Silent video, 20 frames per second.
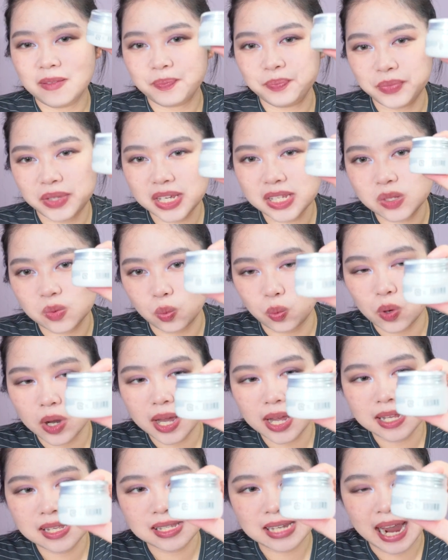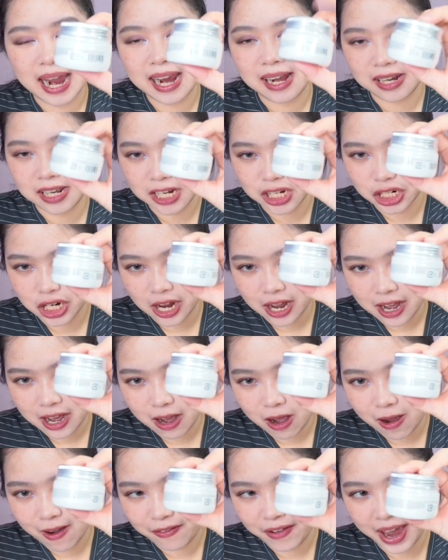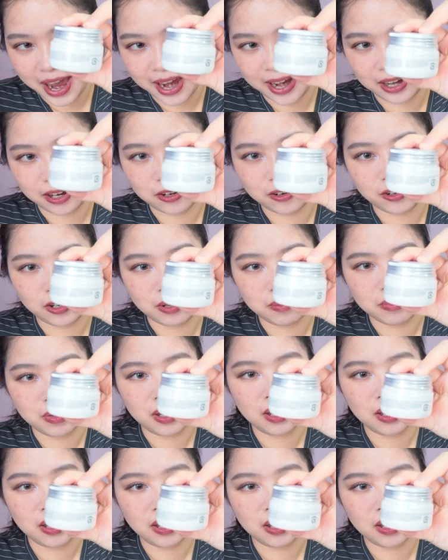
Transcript: this one tiny jar of hand cream,